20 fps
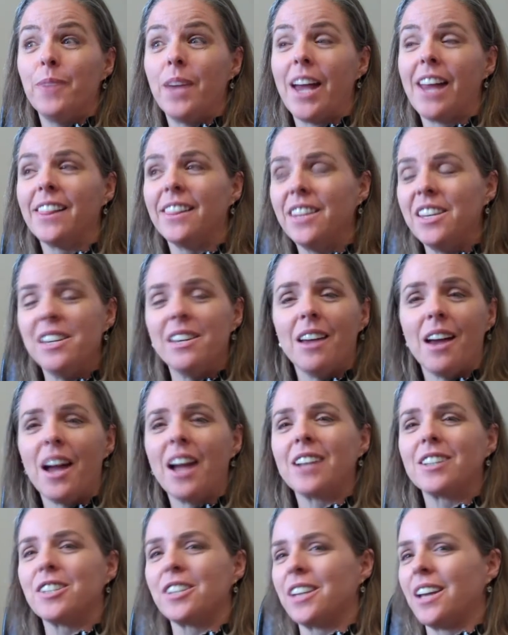at least,
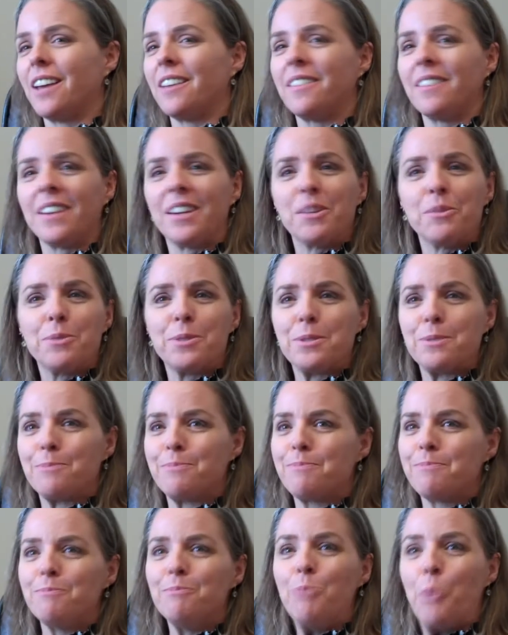actually, I think it was
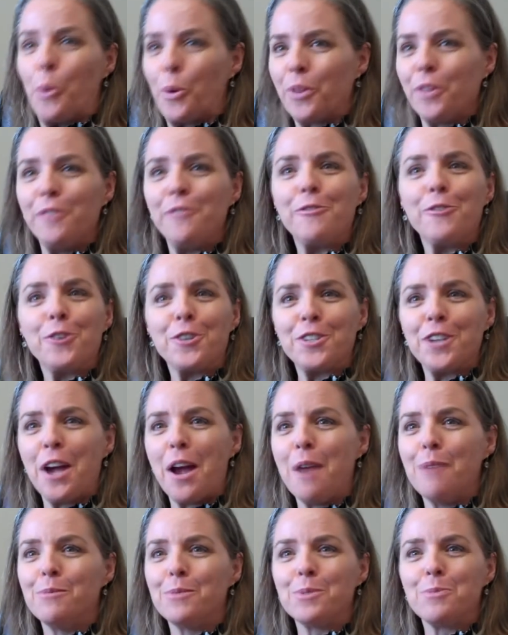more than 4
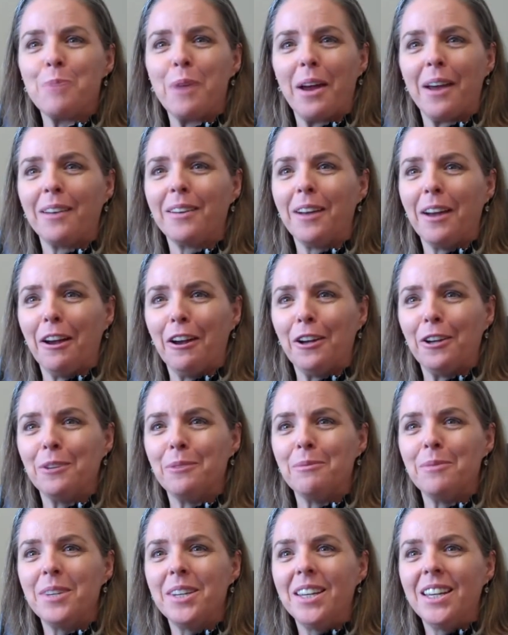times, but
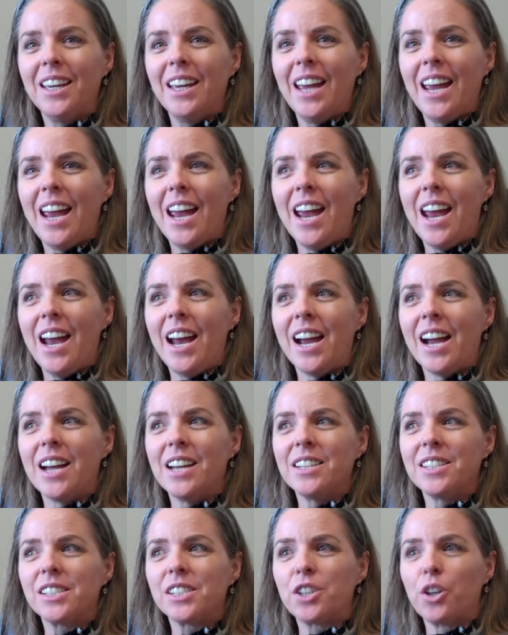
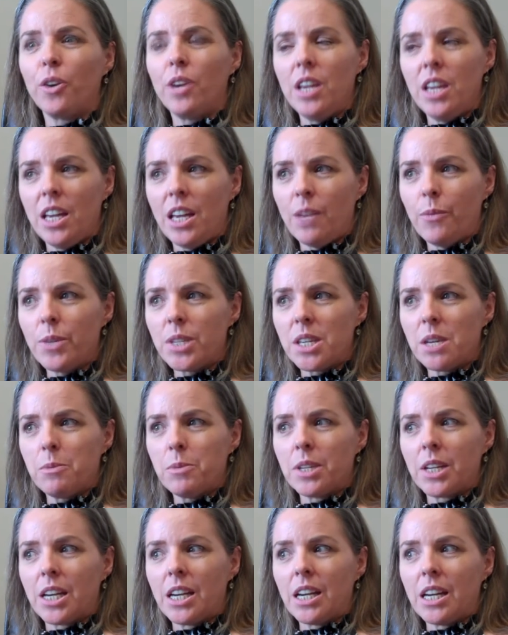and so he was
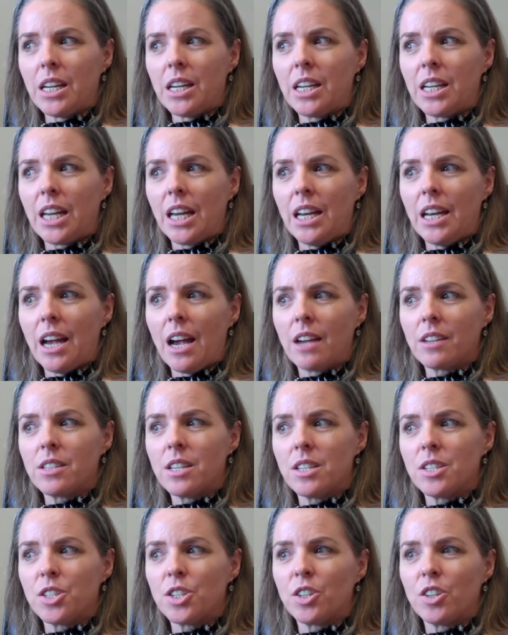able to gain
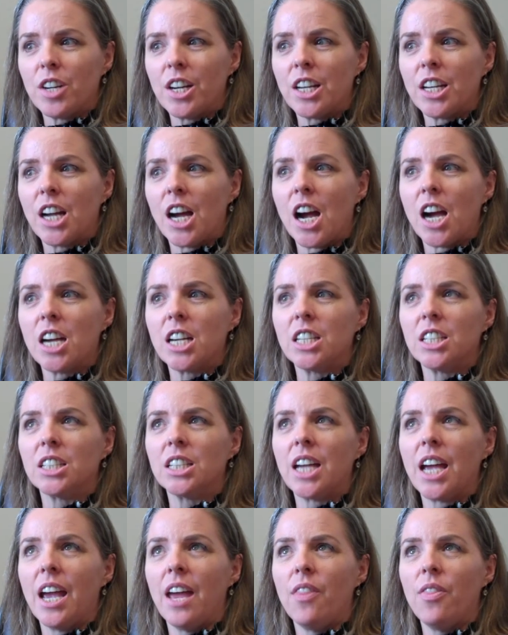access to Grand
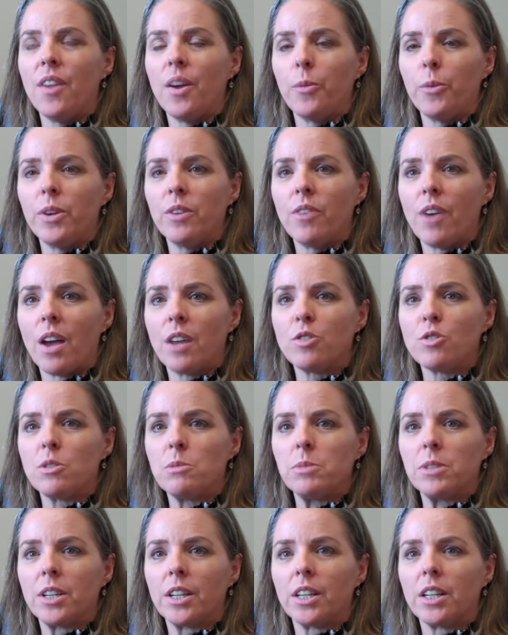Isle, and then we've had
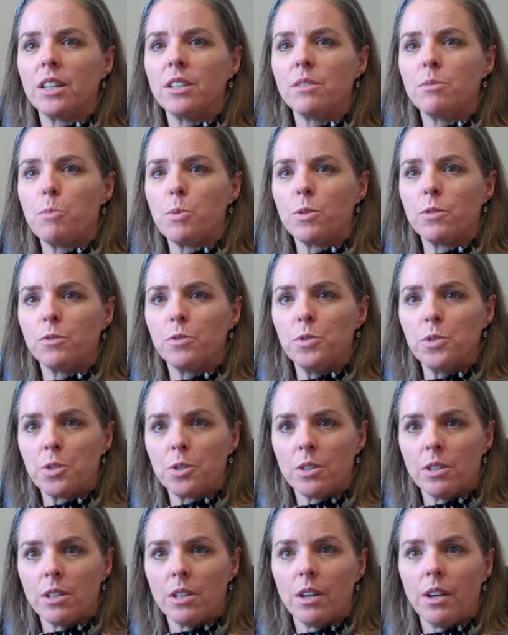trouble getting into Port
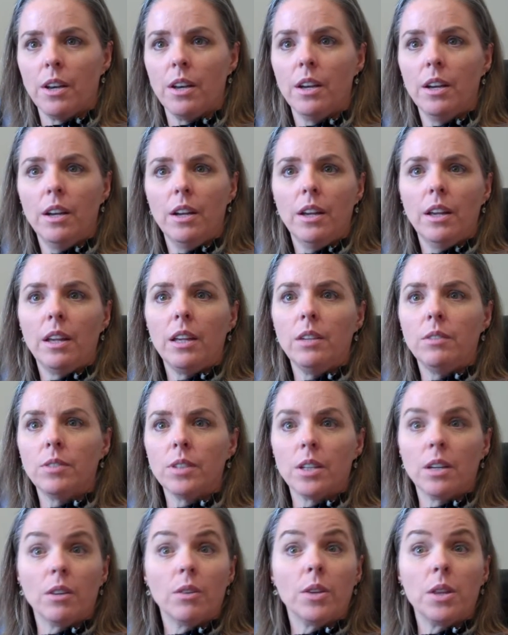Fourchon,
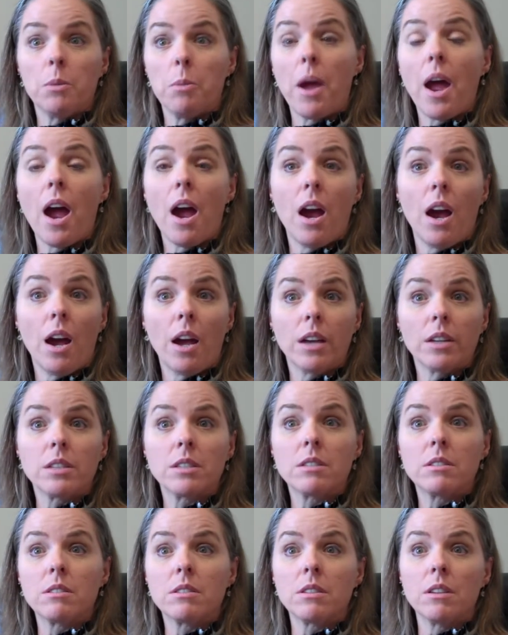even though in the
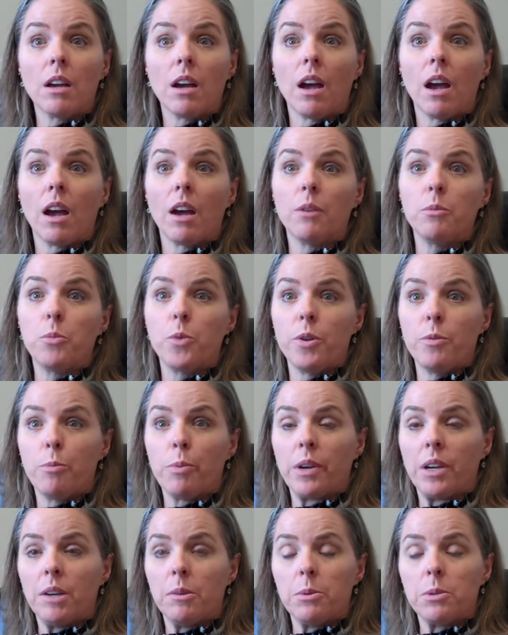past we've
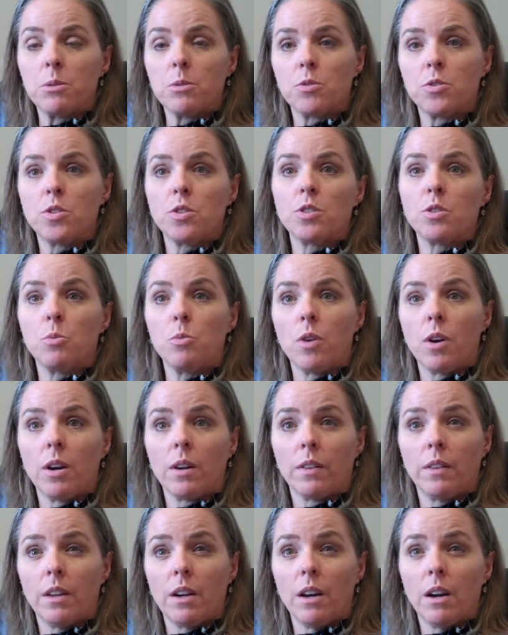been able to
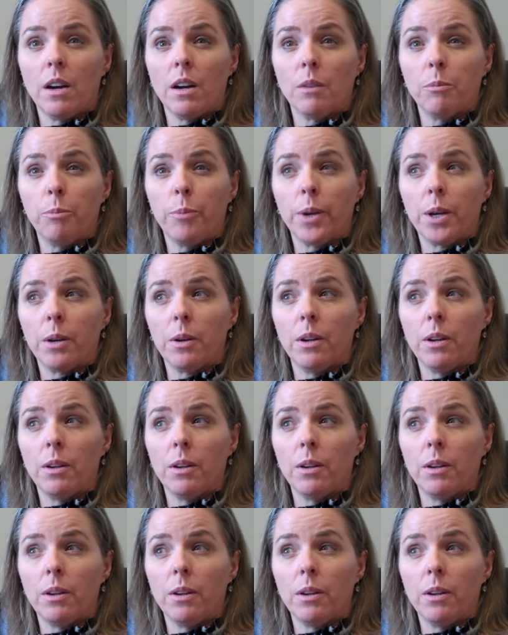work there, but